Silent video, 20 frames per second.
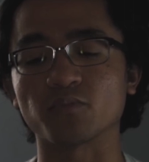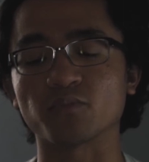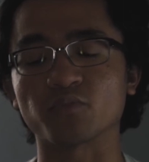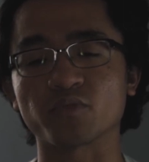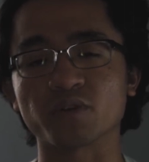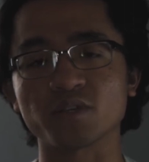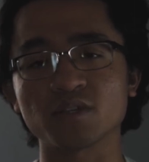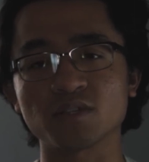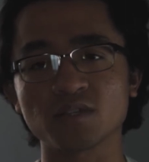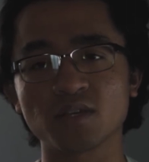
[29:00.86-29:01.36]

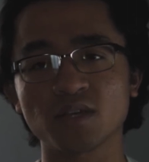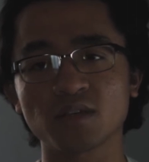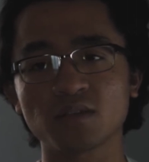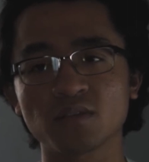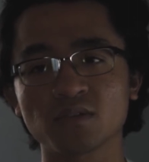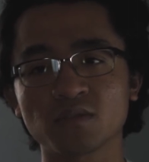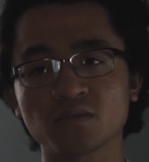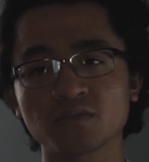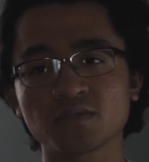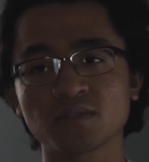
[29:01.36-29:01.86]
appreciate
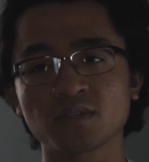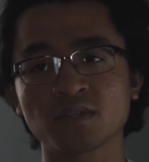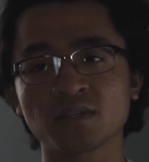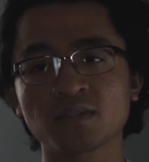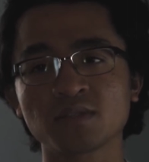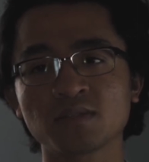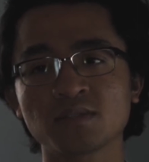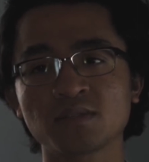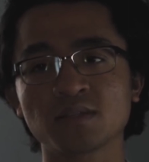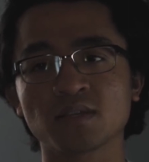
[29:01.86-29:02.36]
those
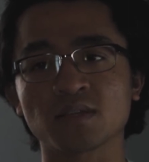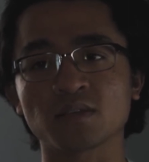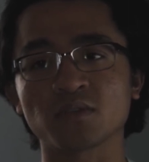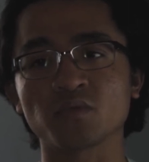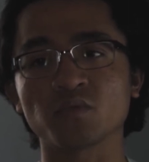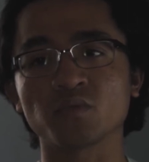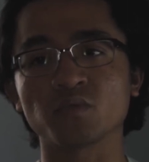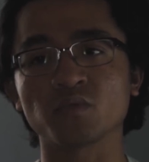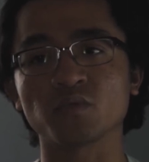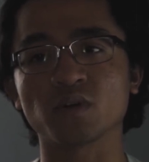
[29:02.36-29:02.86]
things, and
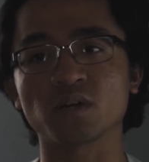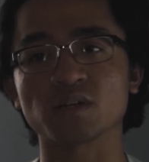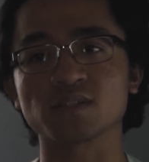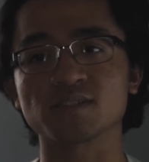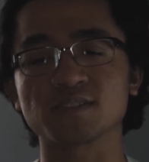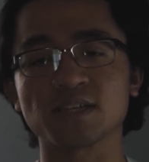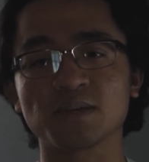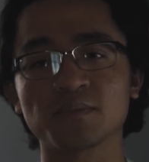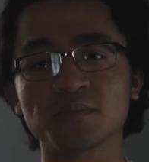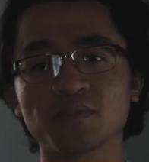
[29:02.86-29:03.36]
you
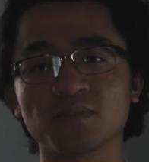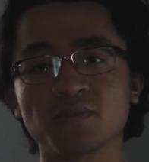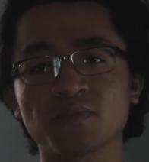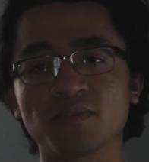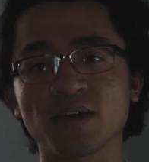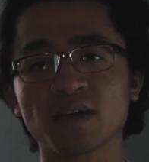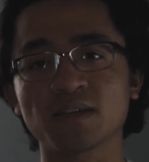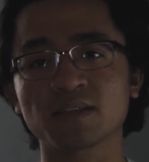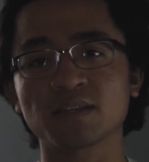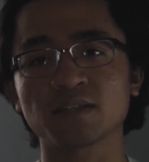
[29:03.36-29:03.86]
accept the
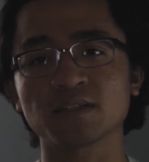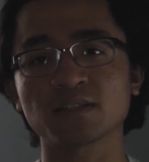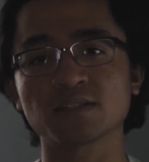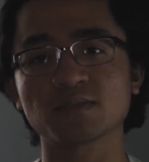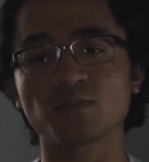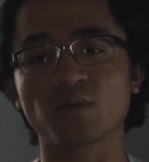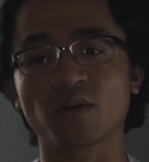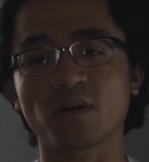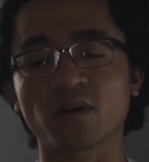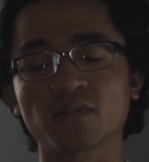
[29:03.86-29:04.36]
fact that it's
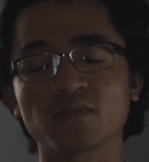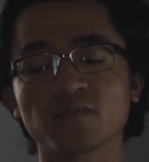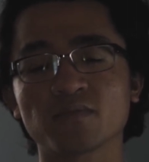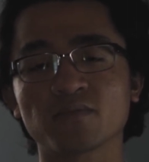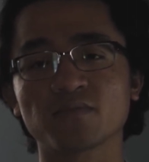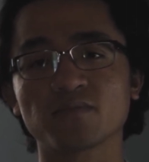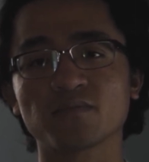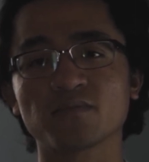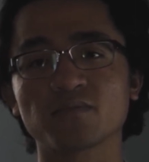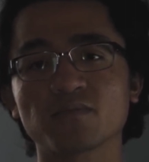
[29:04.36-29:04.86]
part of
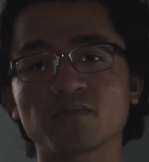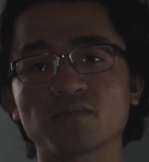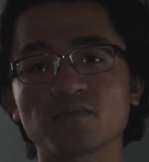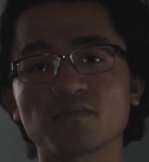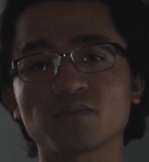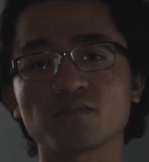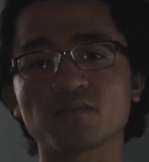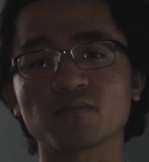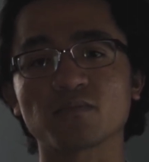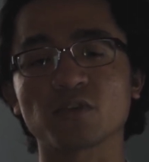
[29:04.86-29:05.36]

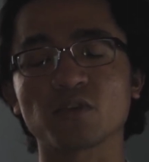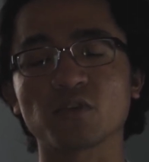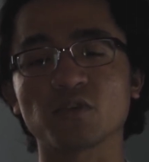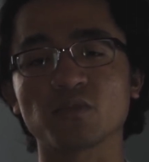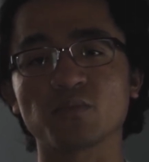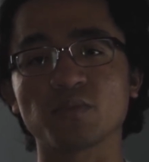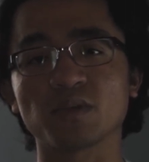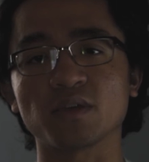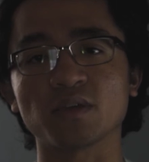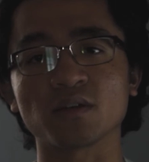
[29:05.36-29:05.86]

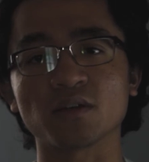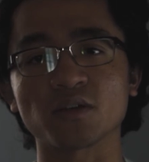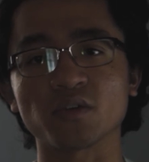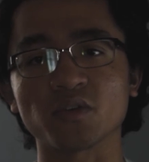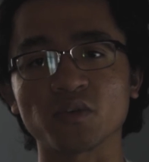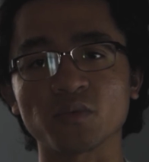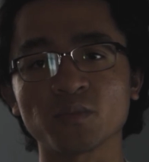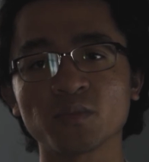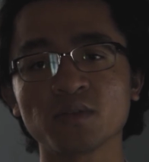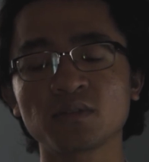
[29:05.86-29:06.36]
being a
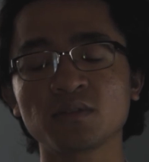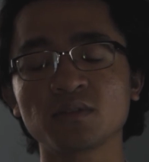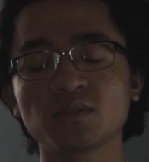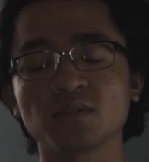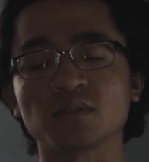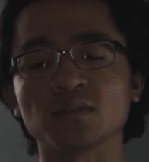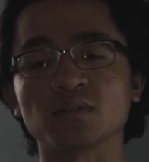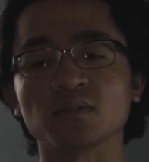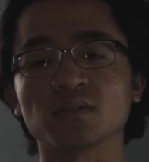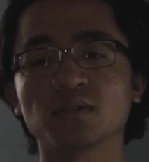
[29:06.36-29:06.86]
human,
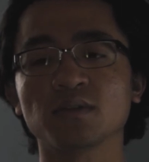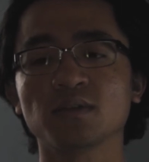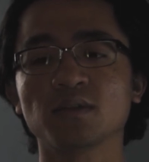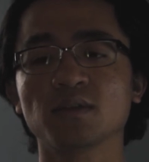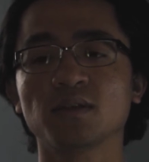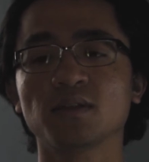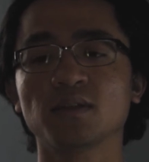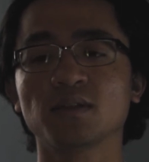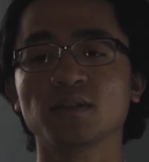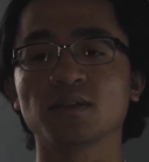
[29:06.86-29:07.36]
and
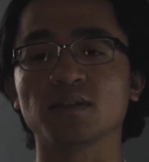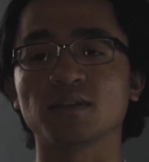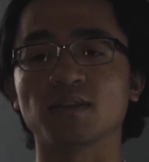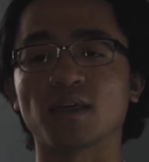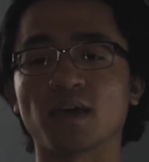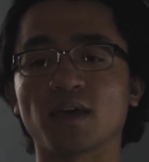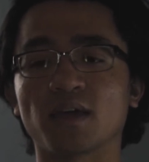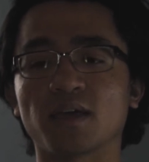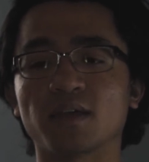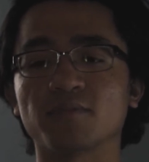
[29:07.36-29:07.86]

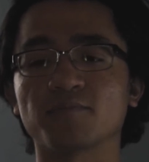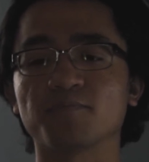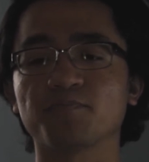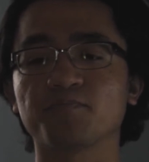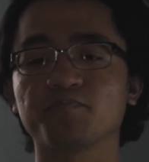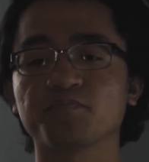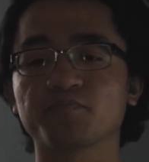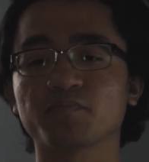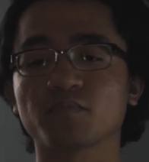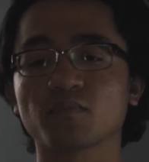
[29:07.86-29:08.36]
that
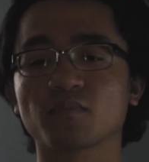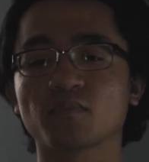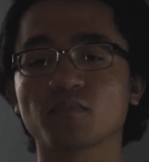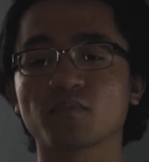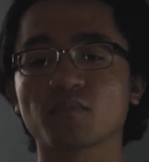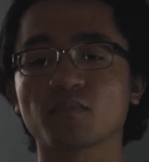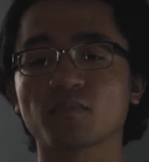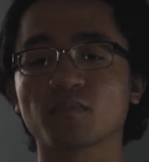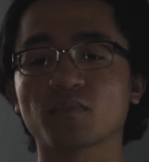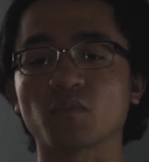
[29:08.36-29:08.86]

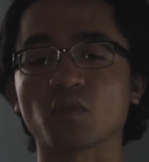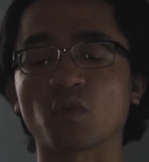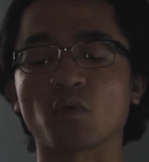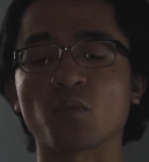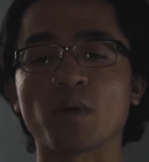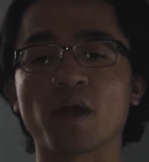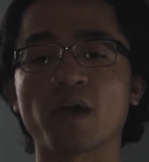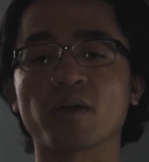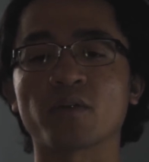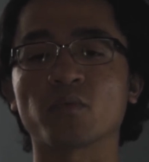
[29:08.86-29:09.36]
no
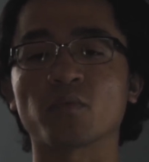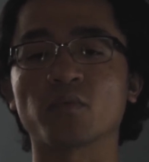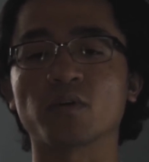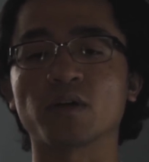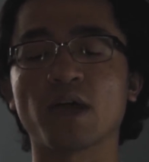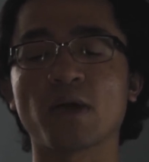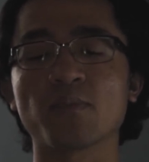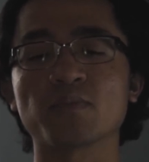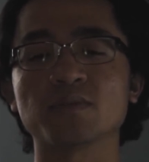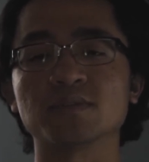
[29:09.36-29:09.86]
matter what
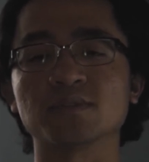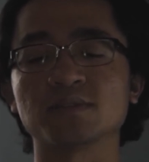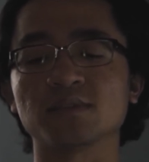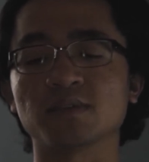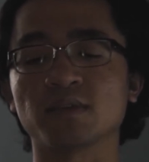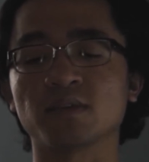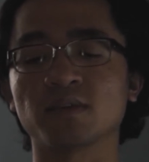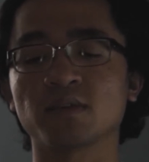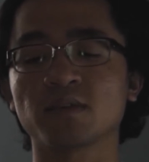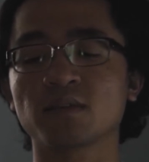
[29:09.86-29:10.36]
happens
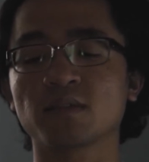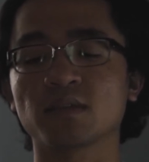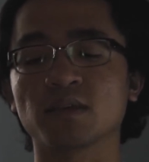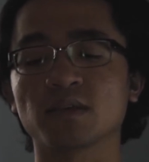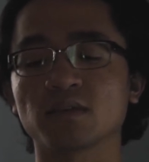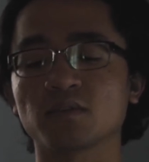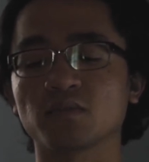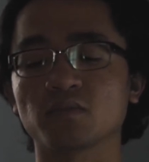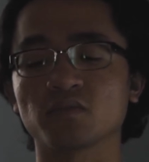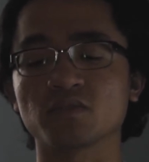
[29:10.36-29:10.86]
here,
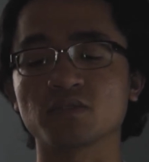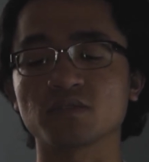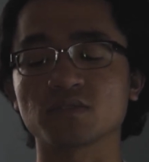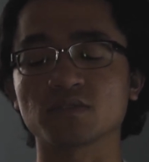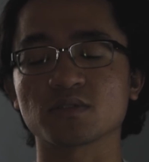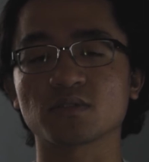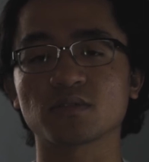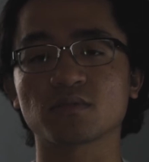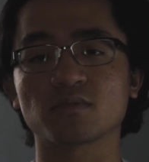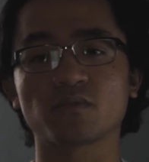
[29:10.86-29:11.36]
that you'll
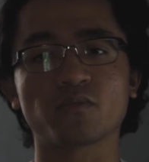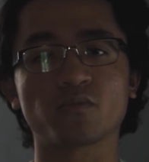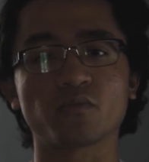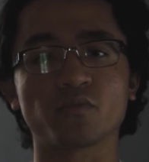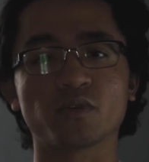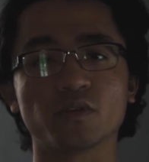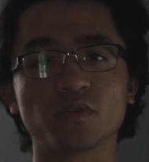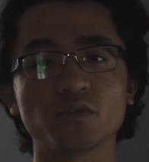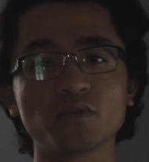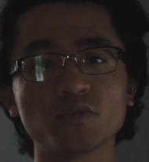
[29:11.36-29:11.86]
just
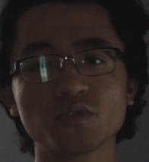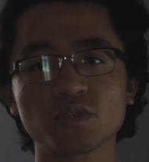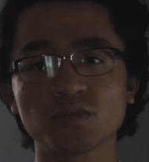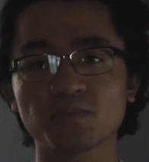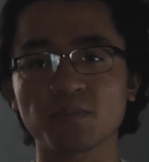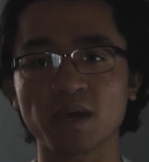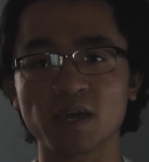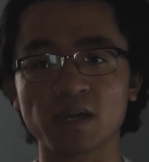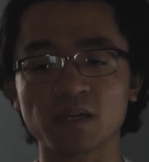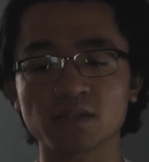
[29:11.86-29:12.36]
reduce
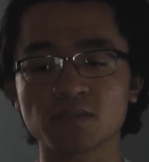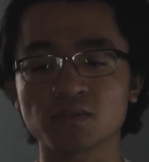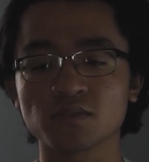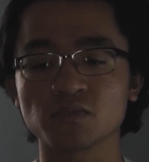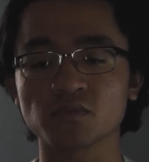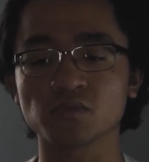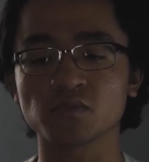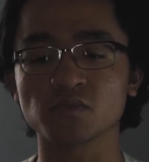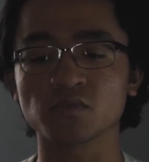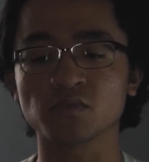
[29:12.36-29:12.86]
back
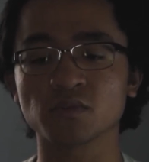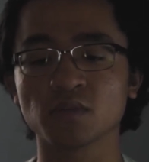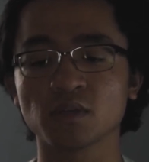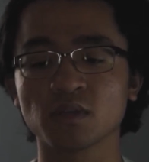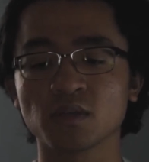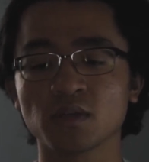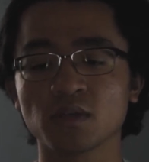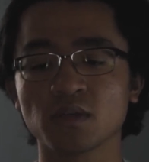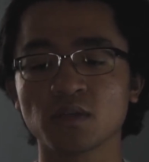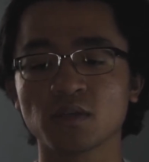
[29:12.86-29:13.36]
to
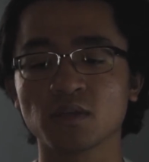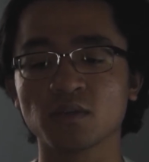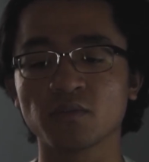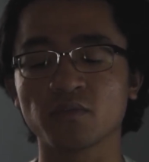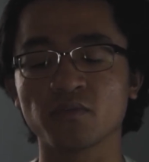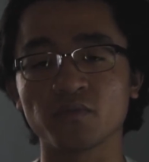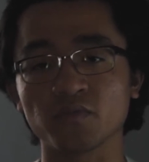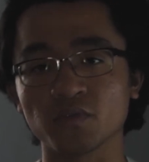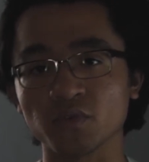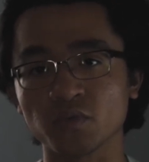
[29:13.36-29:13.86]

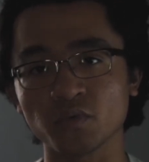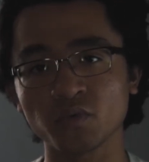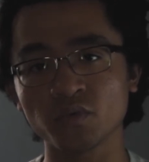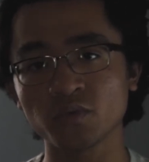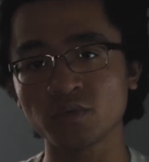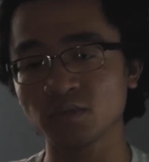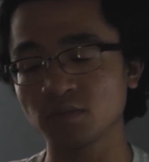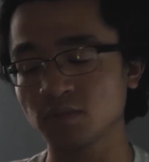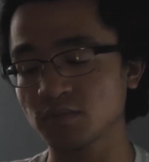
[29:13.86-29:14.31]
food